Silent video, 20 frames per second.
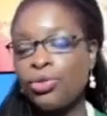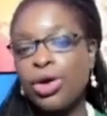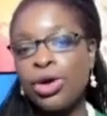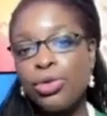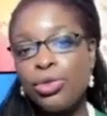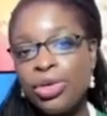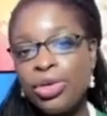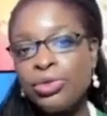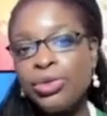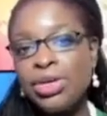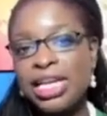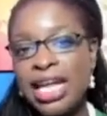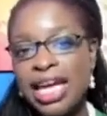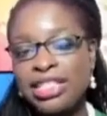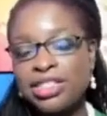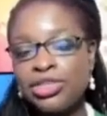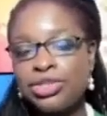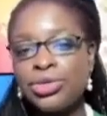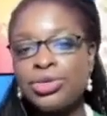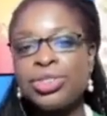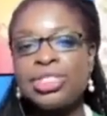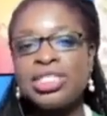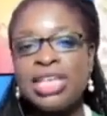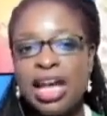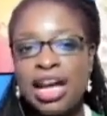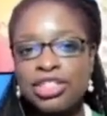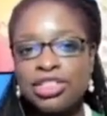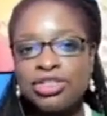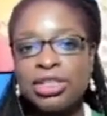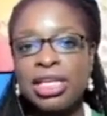What we would like to do is
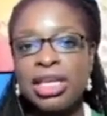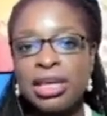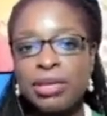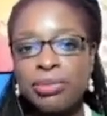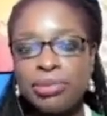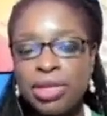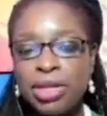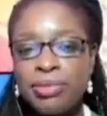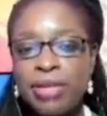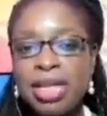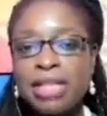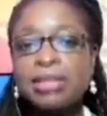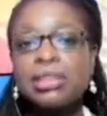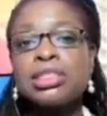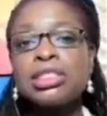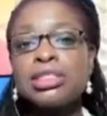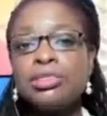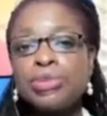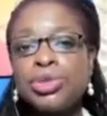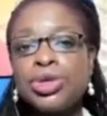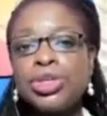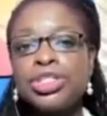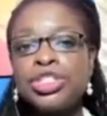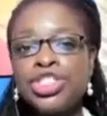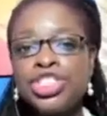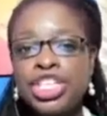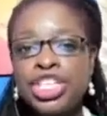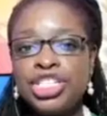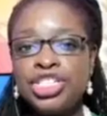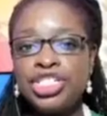to actually implement small
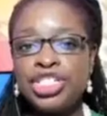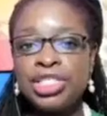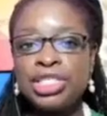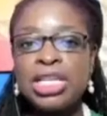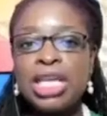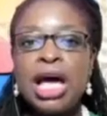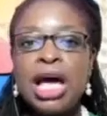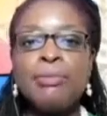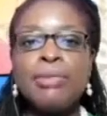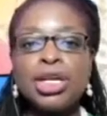changes,